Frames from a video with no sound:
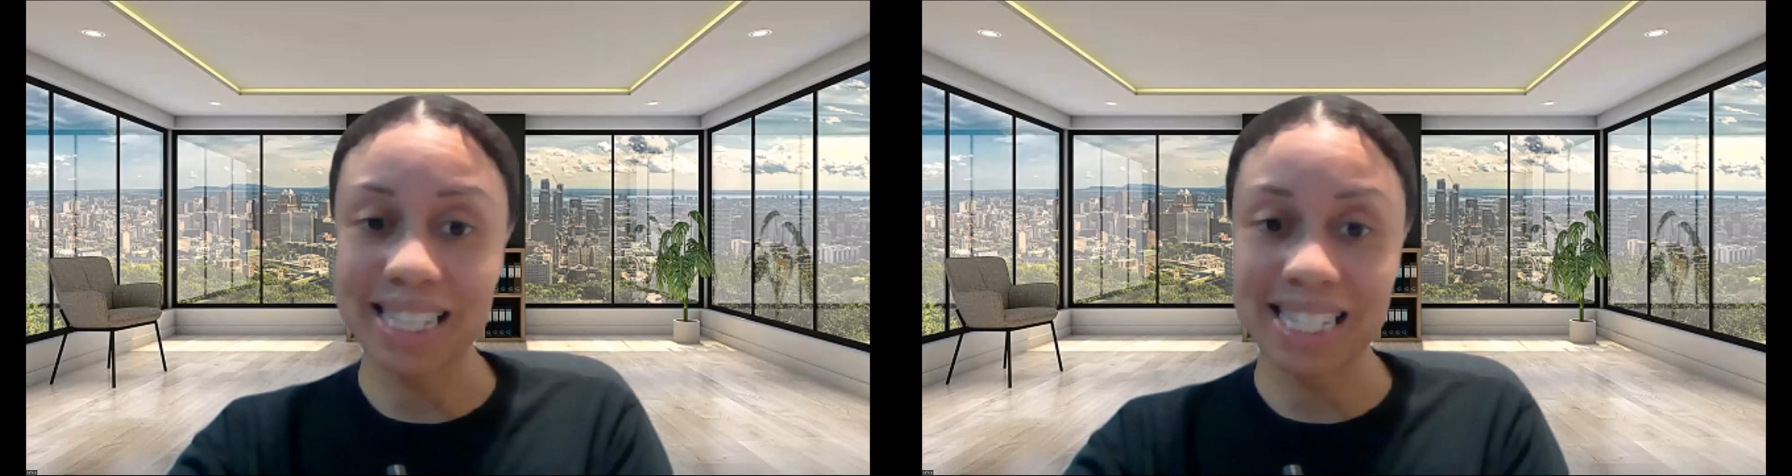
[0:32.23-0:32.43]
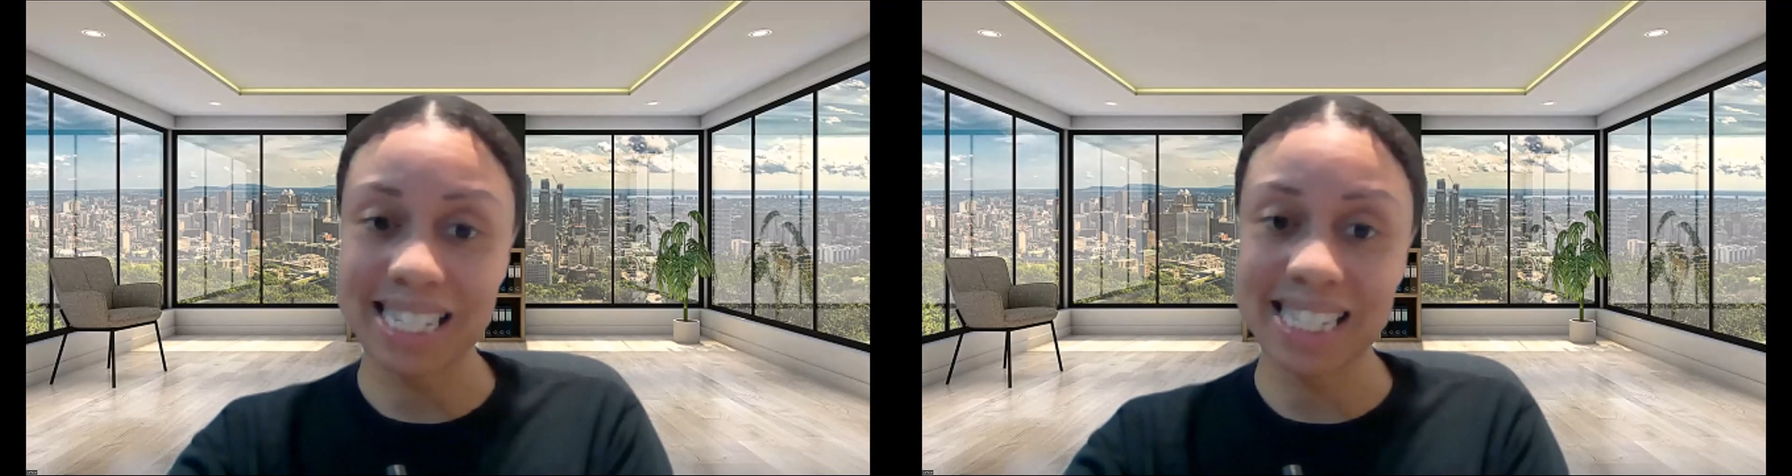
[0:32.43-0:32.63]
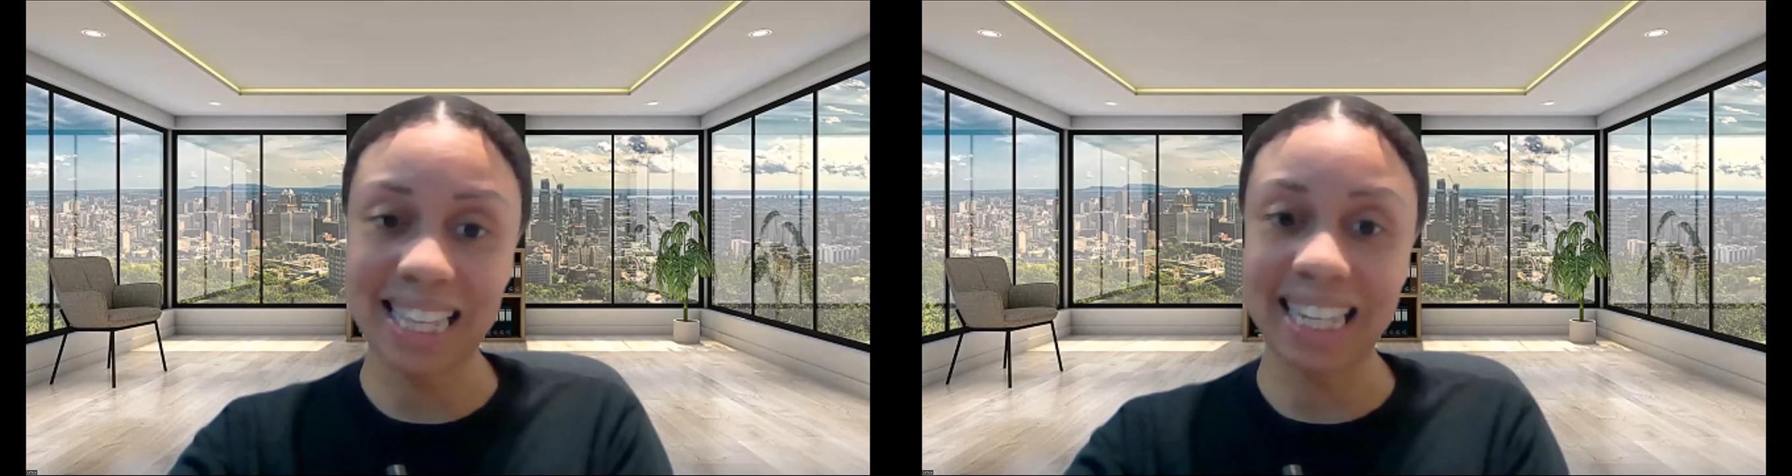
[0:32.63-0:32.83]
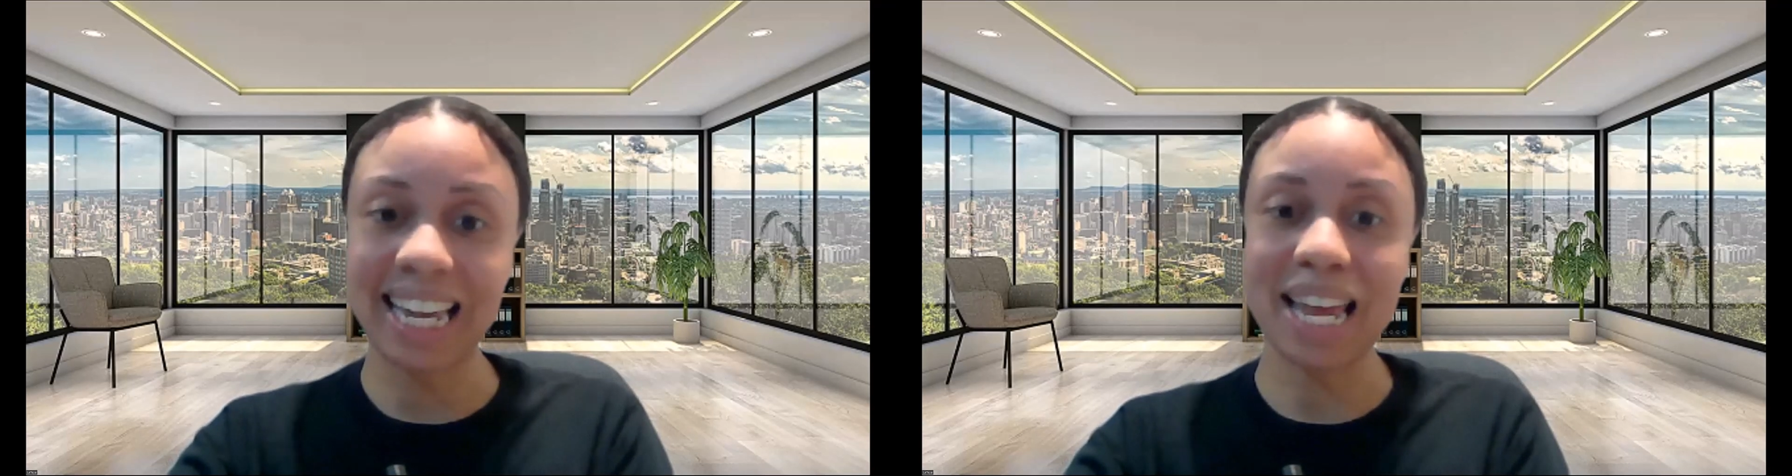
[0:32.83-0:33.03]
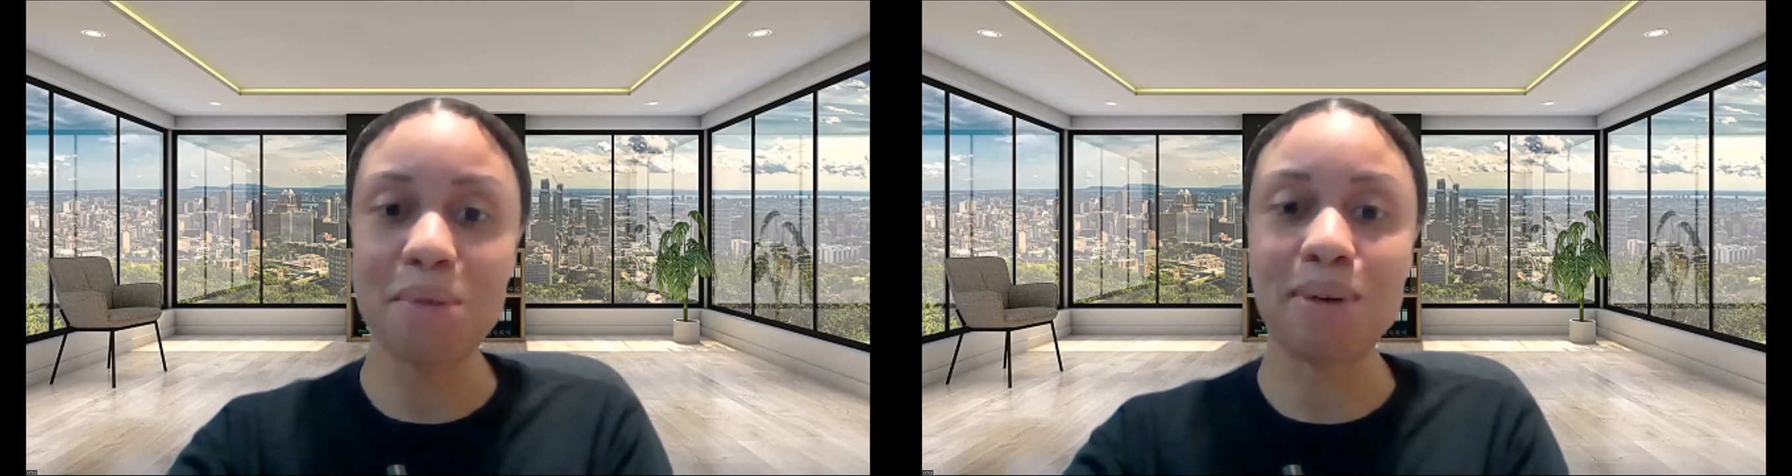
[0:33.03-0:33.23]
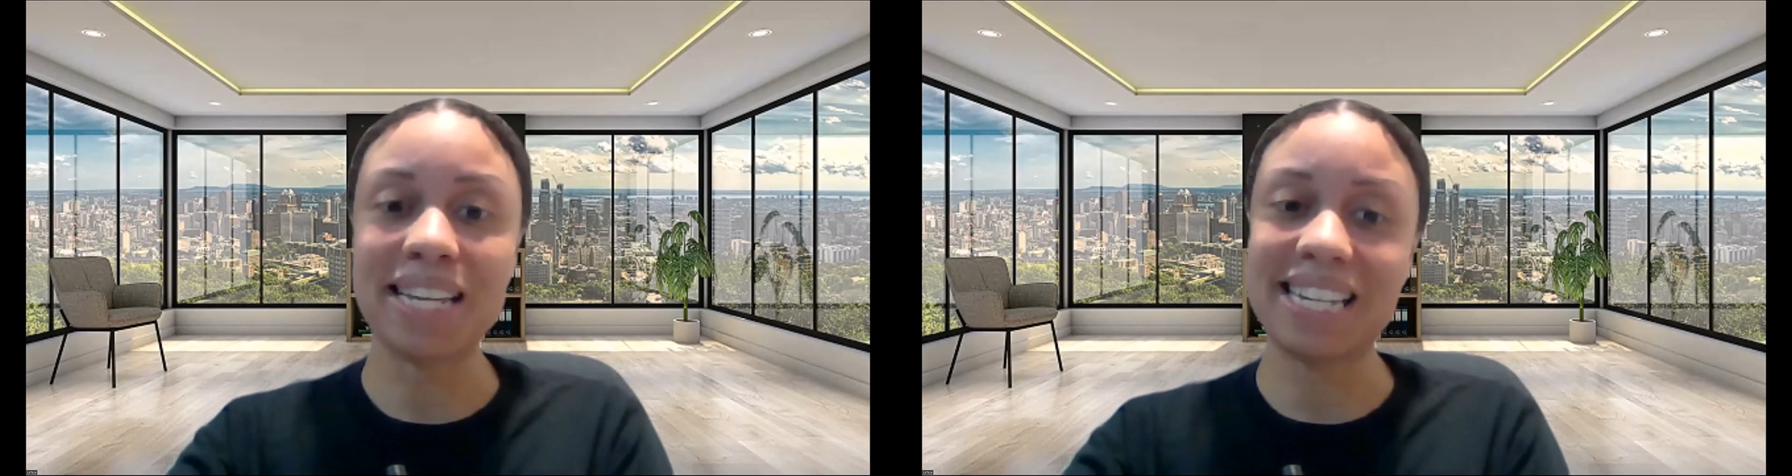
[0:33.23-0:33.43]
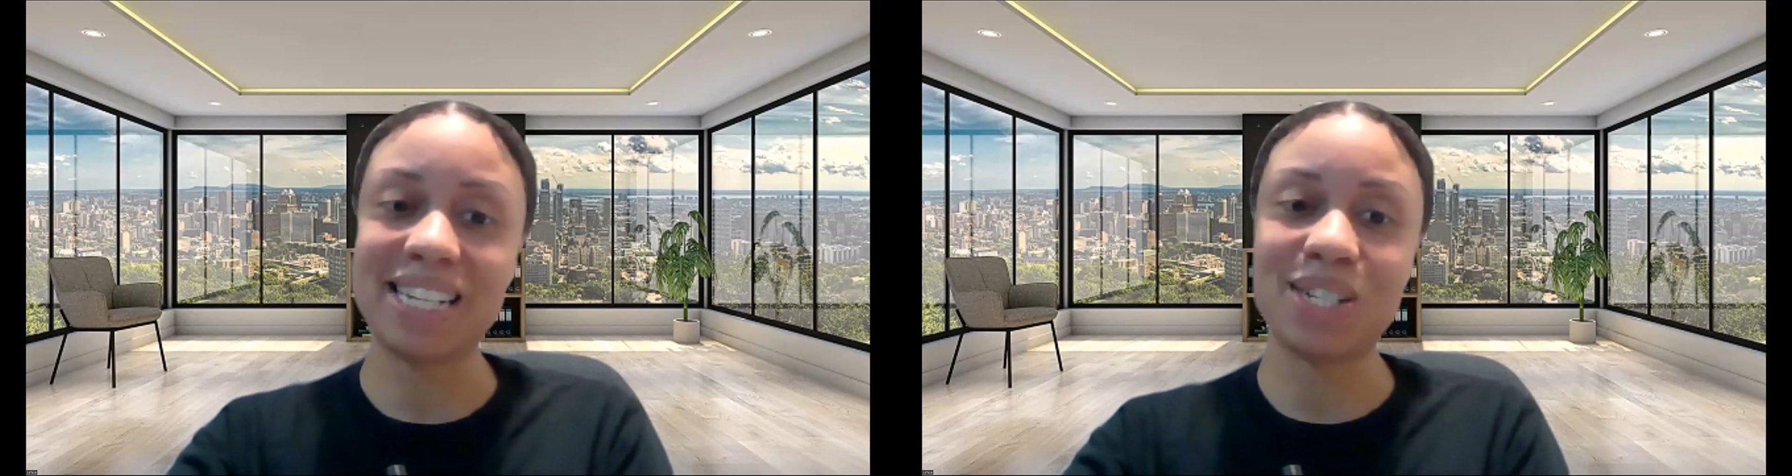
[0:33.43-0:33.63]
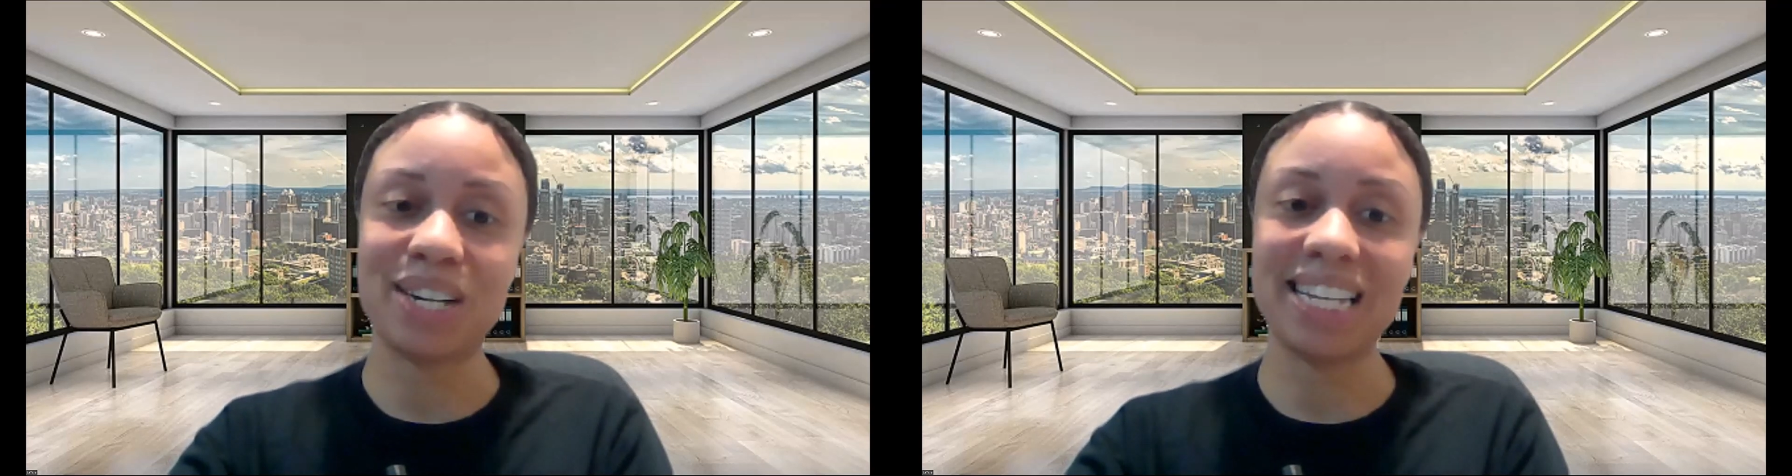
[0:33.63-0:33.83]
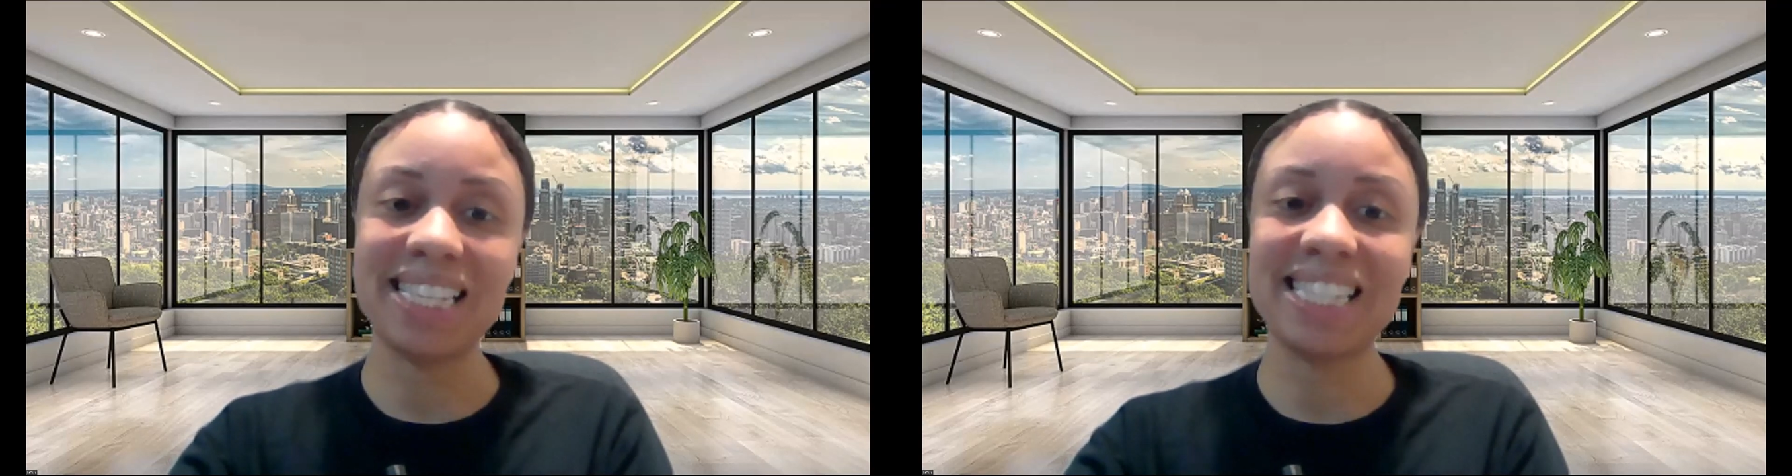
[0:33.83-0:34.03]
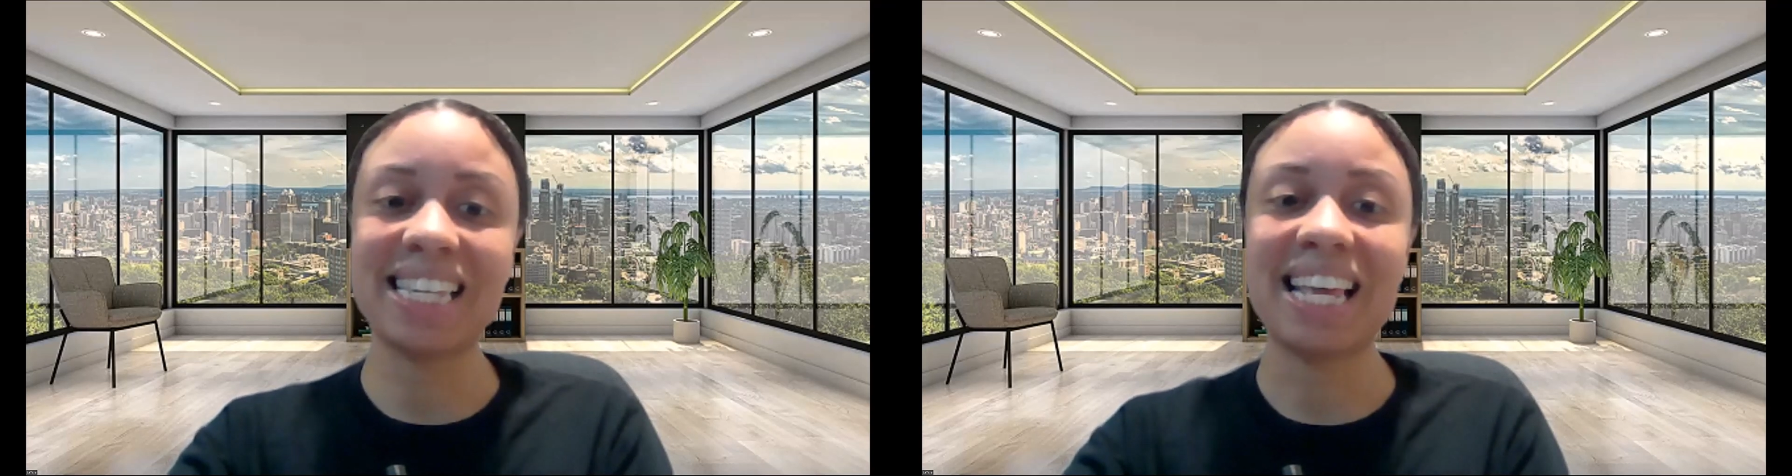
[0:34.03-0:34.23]
consistently in my day
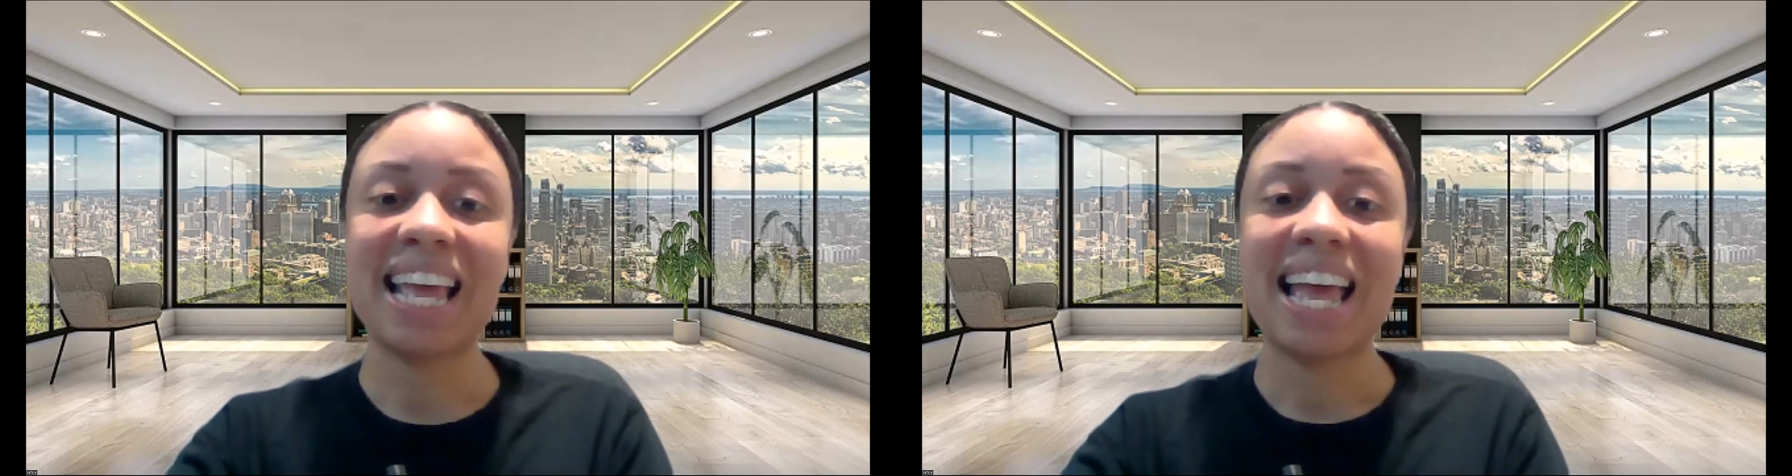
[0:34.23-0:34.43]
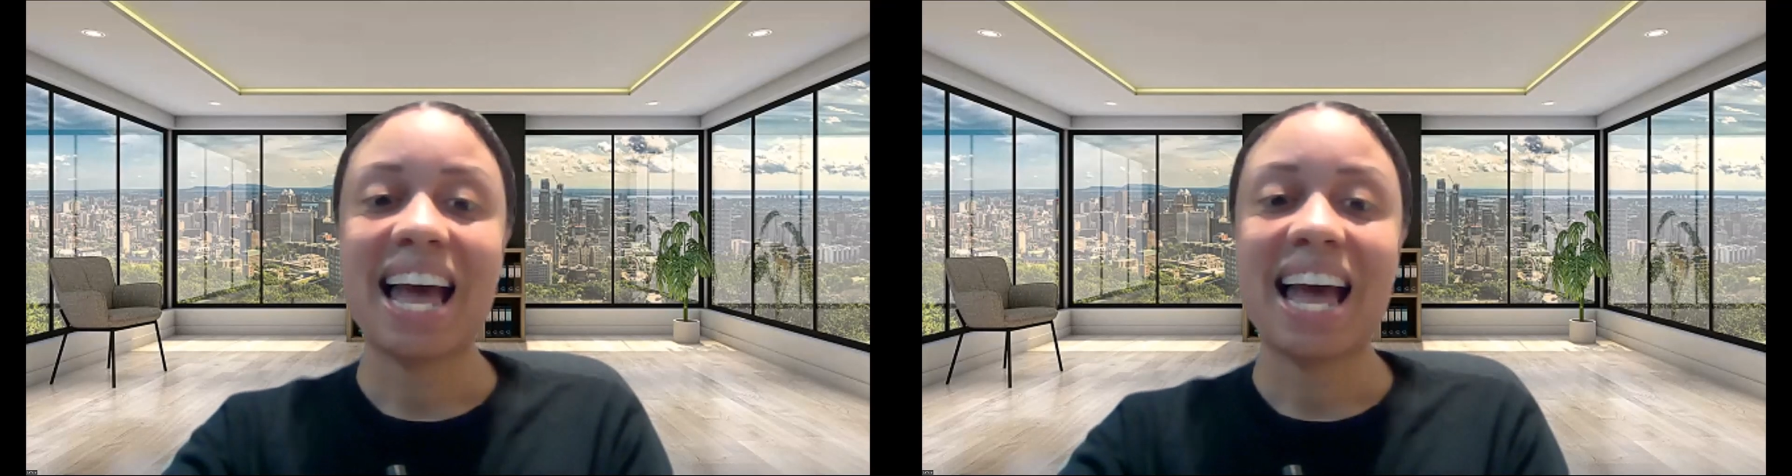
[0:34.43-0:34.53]
trades.